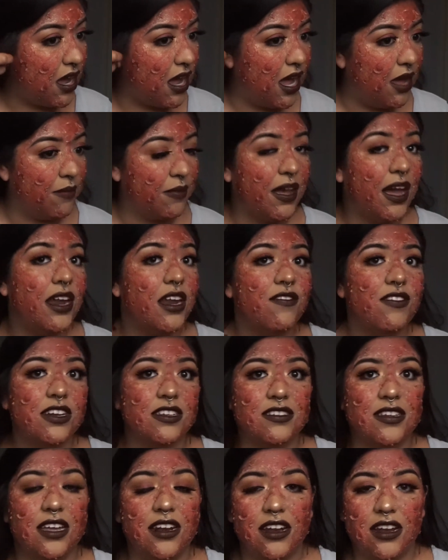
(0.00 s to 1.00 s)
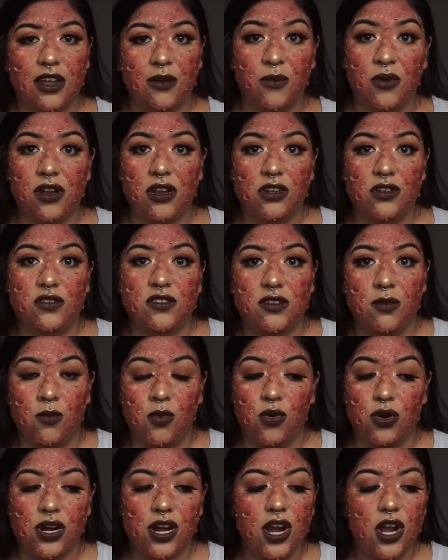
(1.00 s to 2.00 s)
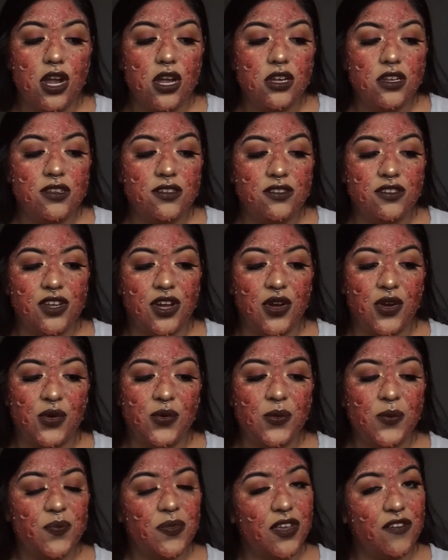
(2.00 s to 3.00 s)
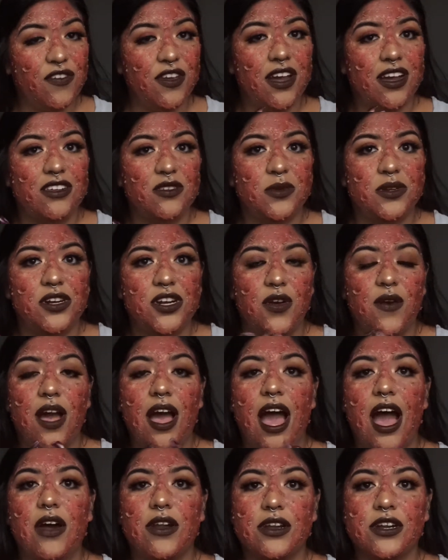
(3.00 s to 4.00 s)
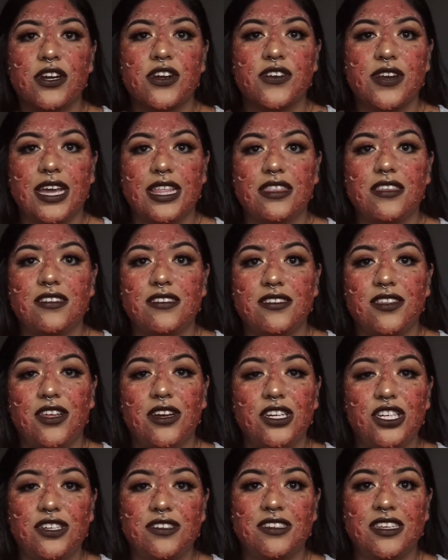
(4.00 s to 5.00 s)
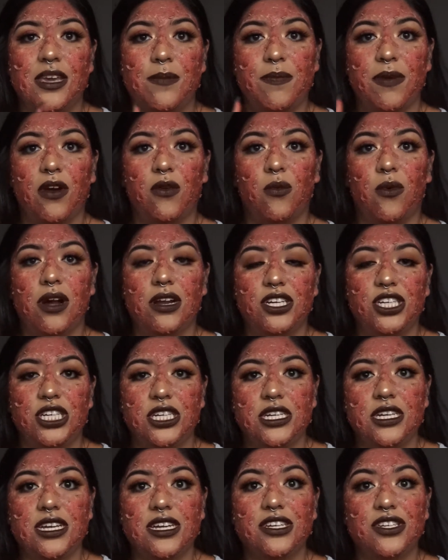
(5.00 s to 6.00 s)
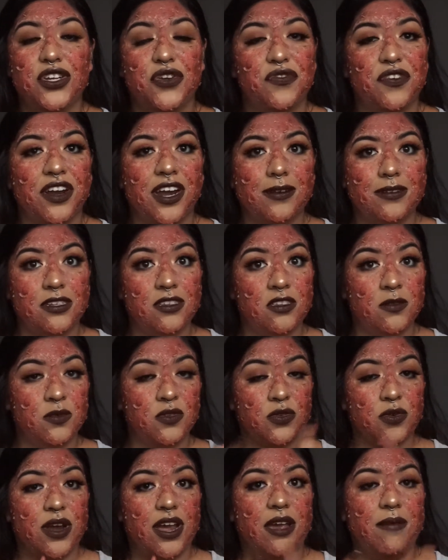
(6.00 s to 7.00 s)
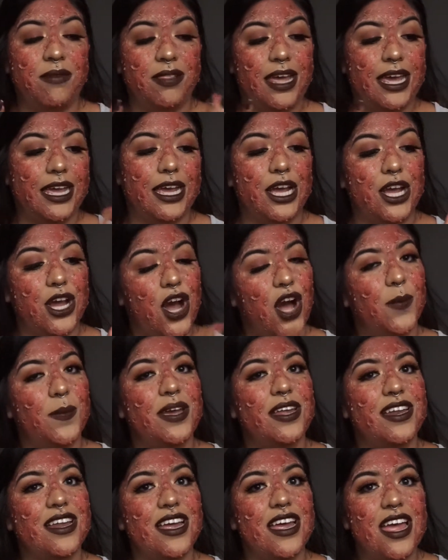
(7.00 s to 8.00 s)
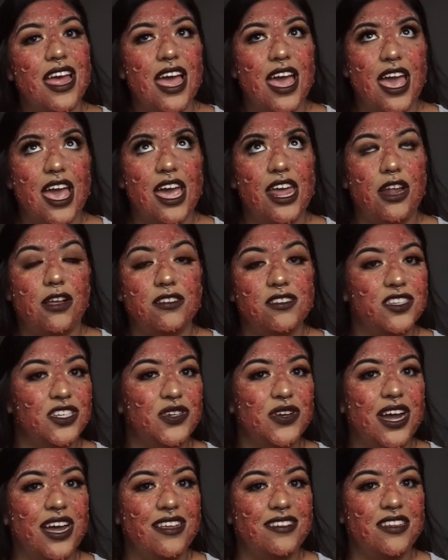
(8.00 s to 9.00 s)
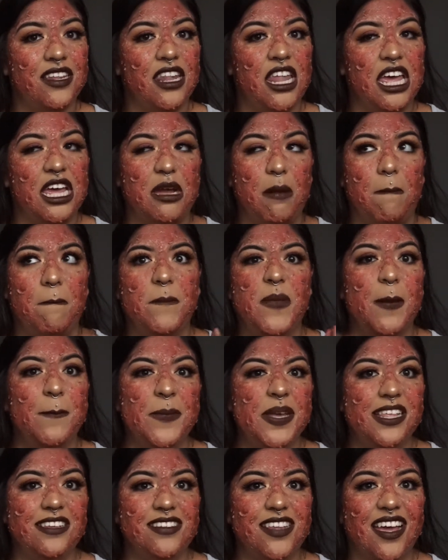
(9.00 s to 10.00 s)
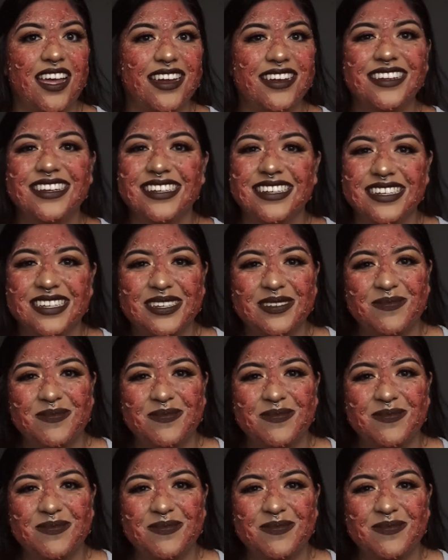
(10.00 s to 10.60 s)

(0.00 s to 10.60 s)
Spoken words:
I'm kind of excited. I want to do some more. So if you guys want to know how to create this look, just keep on watching, and don't forget to subscribe, like, and comment, and I'll see you guys in like a millisecond.